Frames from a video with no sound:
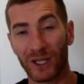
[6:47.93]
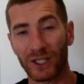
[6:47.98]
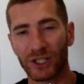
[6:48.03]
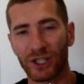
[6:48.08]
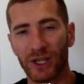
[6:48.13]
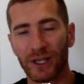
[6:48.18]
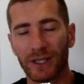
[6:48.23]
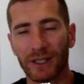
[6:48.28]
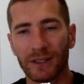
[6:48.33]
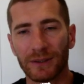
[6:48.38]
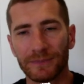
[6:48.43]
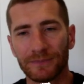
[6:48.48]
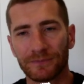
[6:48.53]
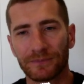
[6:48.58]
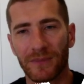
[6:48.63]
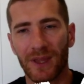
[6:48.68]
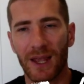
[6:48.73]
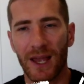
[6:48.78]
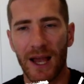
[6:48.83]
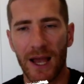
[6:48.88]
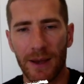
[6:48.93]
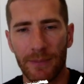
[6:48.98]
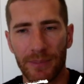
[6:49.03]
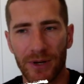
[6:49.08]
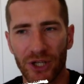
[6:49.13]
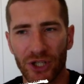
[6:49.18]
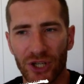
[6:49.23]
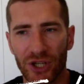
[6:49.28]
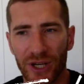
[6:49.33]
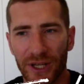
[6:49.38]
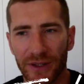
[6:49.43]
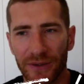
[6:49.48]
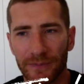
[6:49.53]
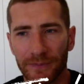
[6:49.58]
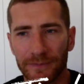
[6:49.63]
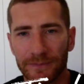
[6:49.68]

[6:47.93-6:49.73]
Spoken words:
channel. I appreciate it.